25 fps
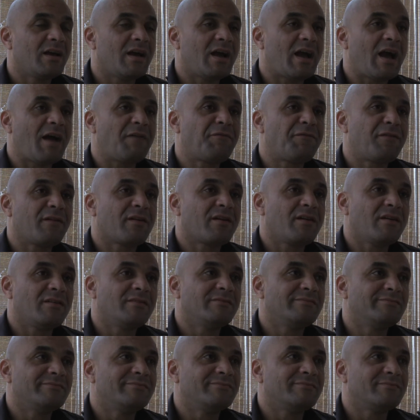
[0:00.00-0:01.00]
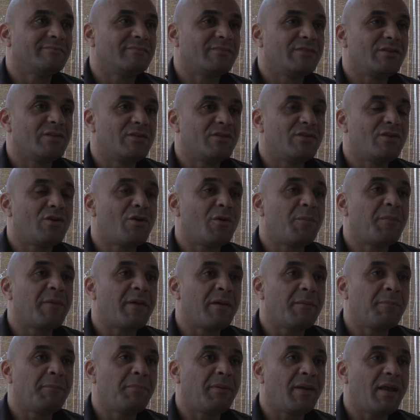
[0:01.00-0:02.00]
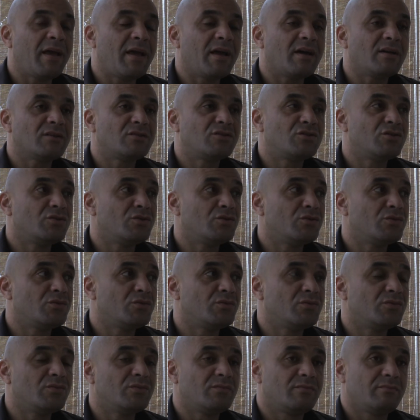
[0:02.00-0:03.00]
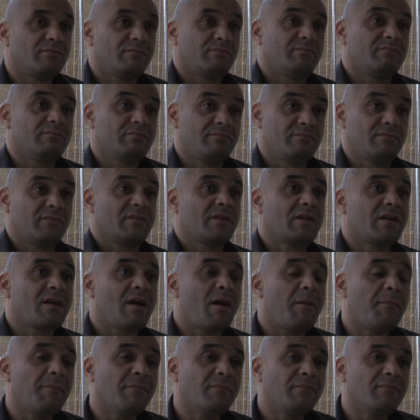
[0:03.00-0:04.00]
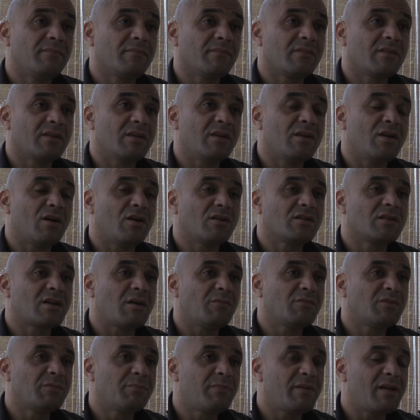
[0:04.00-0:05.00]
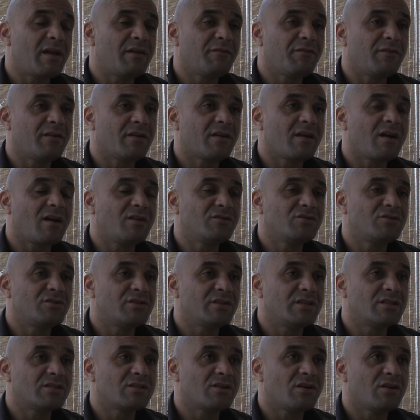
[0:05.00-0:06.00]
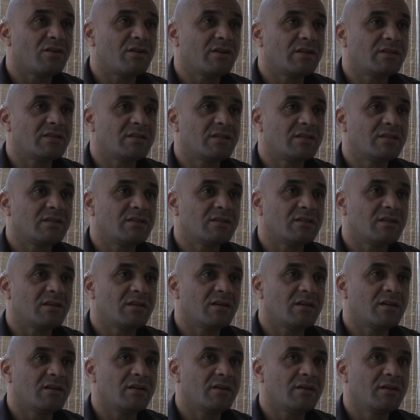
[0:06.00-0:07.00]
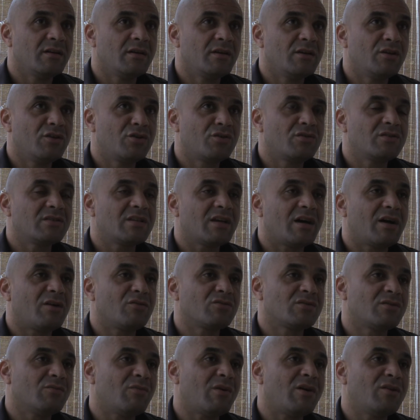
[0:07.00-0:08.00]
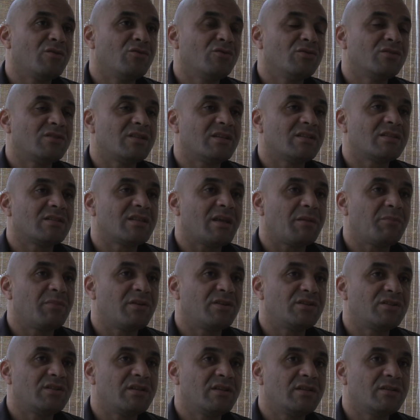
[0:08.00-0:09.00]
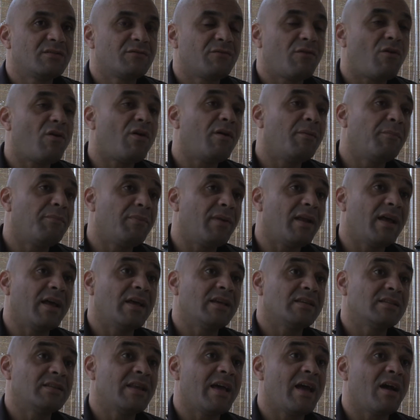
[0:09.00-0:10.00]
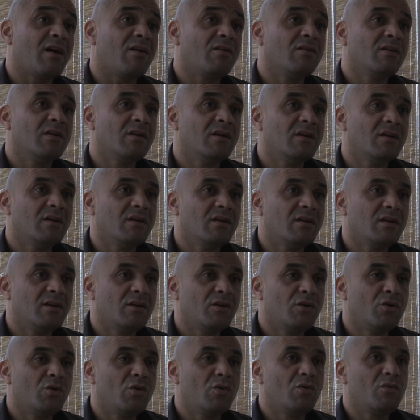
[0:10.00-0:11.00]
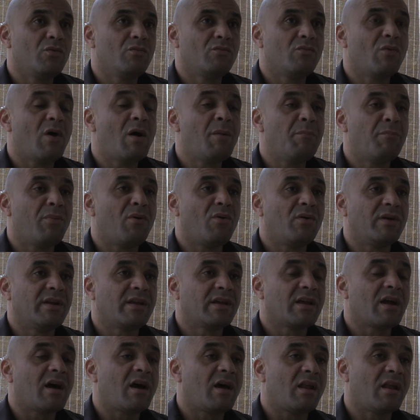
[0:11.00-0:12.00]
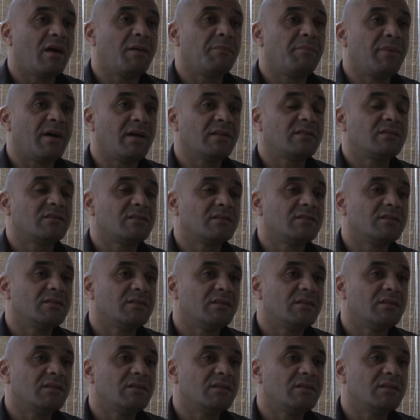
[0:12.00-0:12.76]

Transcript: African European player to come to play for the country. So it's you can say I was the one who's established these foreign players now, who weren't born in Ghana, but